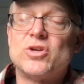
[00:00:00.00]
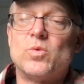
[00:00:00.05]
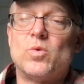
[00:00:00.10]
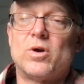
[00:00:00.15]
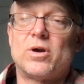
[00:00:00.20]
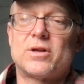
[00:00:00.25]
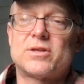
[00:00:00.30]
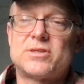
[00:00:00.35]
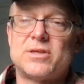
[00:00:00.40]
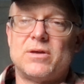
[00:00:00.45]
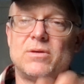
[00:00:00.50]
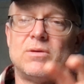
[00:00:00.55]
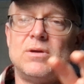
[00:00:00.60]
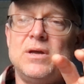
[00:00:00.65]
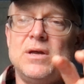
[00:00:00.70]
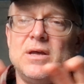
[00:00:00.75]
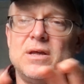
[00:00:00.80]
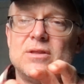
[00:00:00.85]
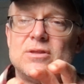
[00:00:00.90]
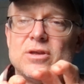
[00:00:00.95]
work. So
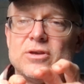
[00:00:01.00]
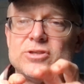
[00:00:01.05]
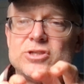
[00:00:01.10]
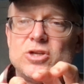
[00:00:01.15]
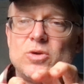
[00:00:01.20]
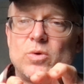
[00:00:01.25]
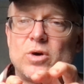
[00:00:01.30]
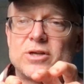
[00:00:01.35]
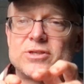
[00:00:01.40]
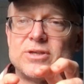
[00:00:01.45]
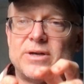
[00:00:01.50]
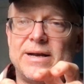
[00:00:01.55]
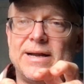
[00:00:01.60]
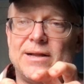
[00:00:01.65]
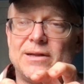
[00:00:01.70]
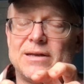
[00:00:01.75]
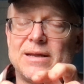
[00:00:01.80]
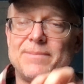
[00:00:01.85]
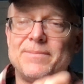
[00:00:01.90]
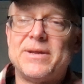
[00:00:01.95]
those two works are
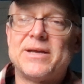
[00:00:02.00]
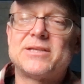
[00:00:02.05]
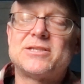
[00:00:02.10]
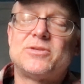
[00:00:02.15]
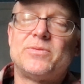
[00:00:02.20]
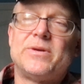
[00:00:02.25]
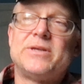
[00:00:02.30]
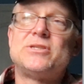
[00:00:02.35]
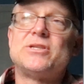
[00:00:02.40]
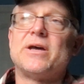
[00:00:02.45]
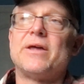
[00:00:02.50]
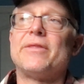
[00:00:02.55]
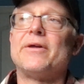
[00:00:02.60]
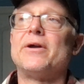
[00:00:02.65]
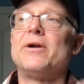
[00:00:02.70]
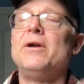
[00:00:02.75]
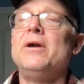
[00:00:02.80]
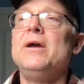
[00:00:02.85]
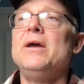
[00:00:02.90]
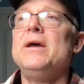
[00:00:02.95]
held up next to each
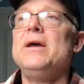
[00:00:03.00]
other.